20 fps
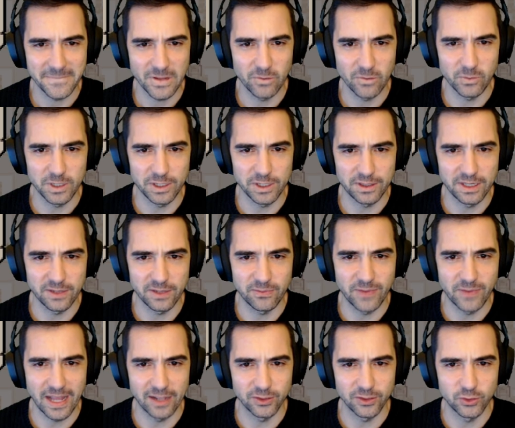What do you think,
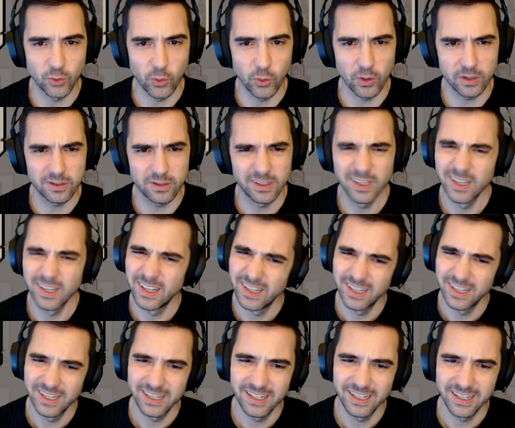Val Dork?
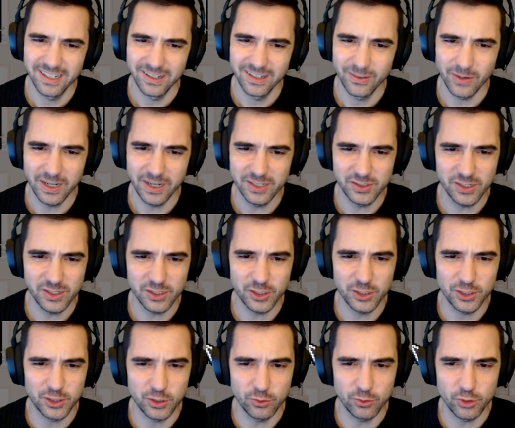Why are you such a
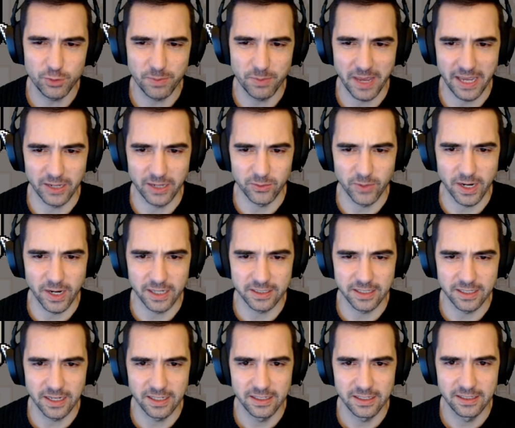douchebag,
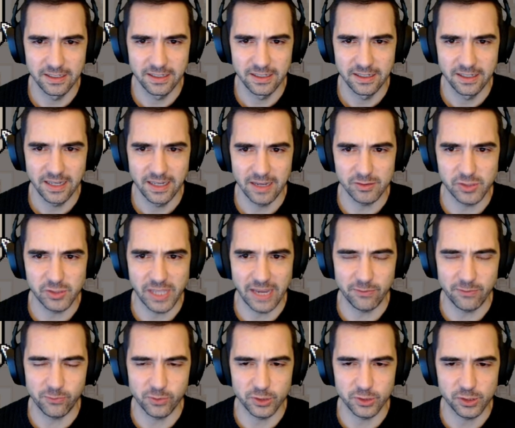Ragna? How's
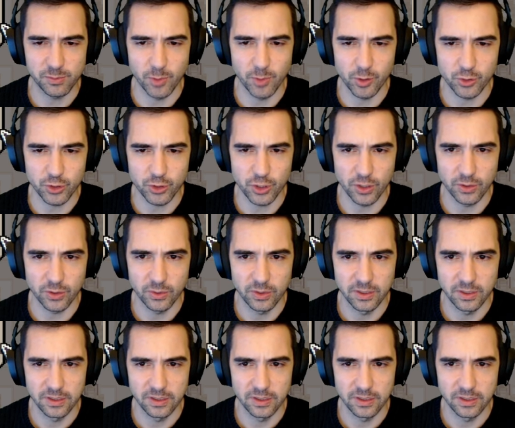that for a smoke show?